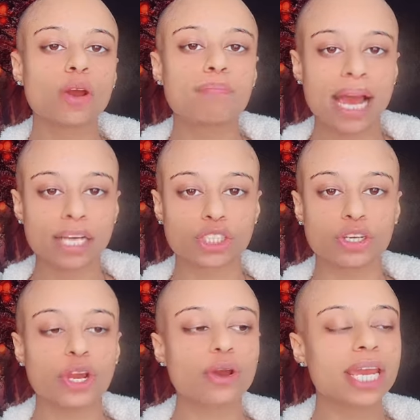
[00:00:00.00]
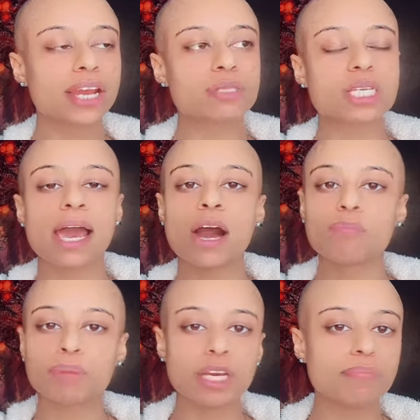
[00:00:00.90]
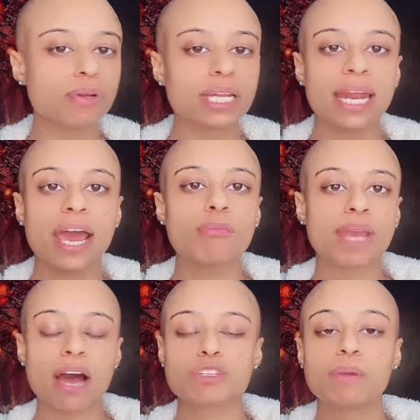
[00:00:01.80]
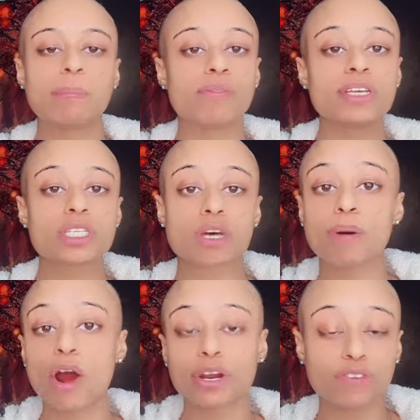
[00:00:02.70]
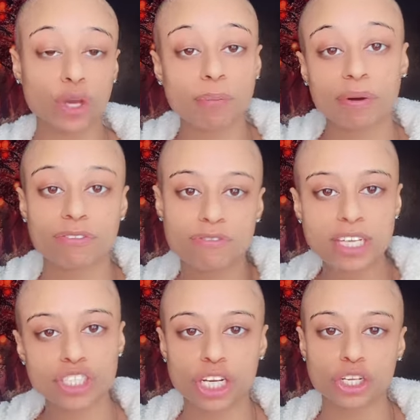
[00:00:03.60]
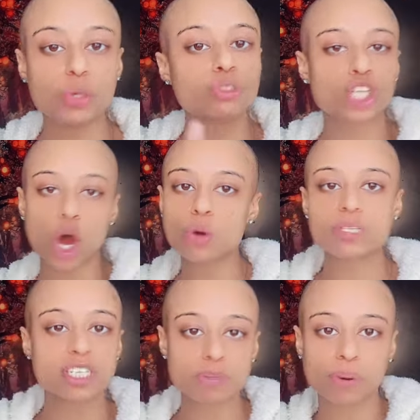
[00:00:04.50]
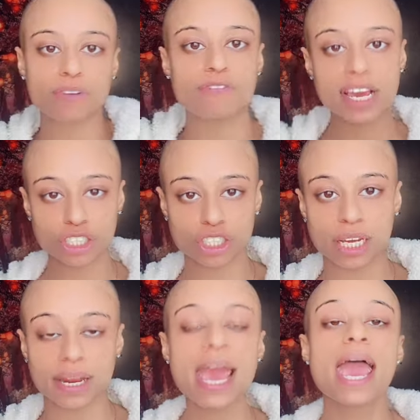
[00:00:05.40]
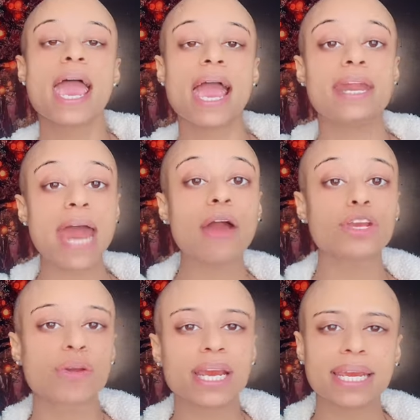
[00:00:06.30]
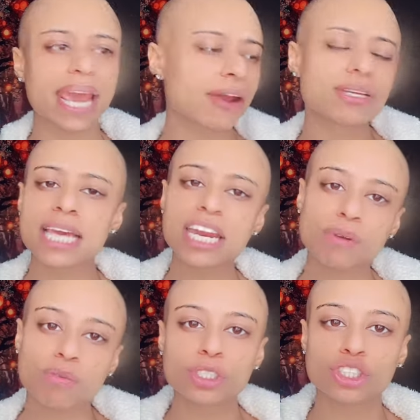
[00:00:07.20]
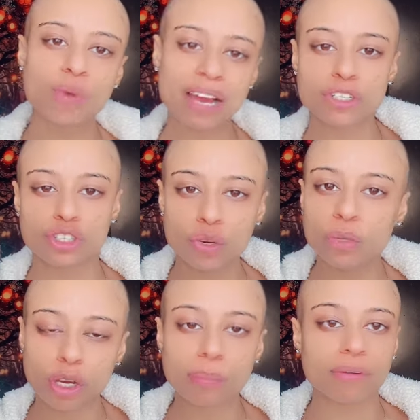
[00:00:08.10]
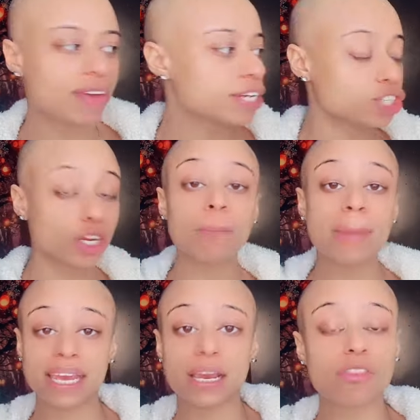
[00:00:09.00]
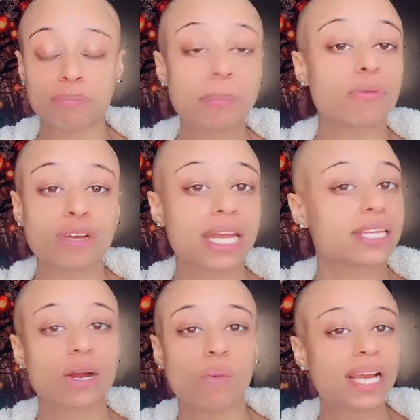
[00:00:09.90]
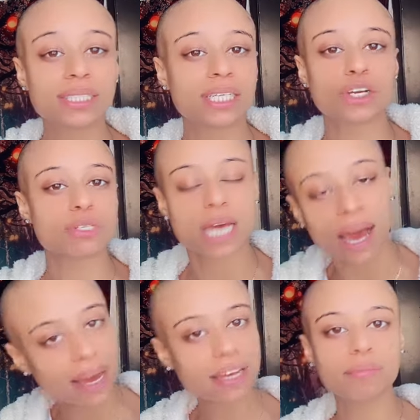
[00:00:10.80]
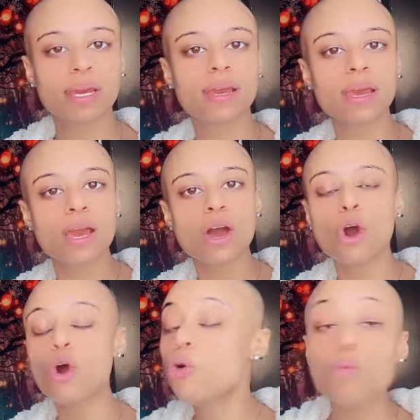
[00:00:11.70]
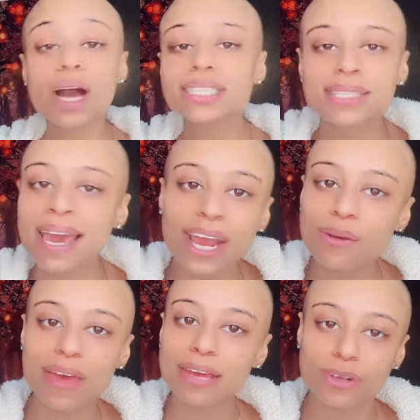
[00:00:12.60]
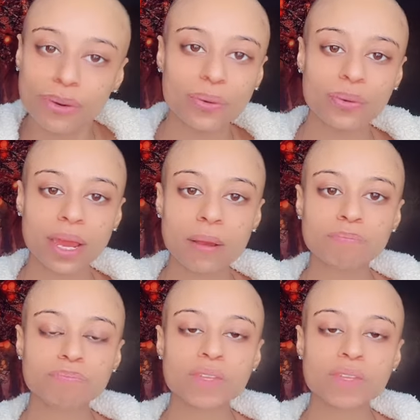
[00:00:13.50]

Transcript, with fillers: you're a pastor, you're here to help people and to help counsel people. This is a part of your profession. You chose this profession and now you're getting irritated with what you have to do with your profession. You're making other people feel like they're wasting your time. Who wants to hear that, dude?